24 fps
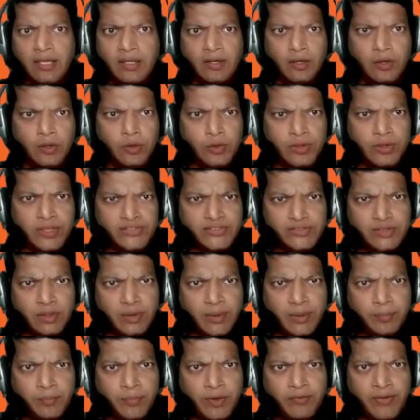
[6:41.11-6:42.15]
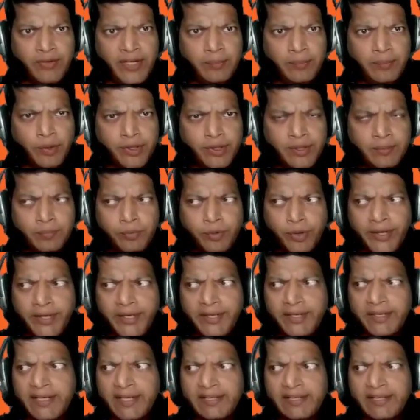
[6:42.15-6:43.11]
Now notice the very important point,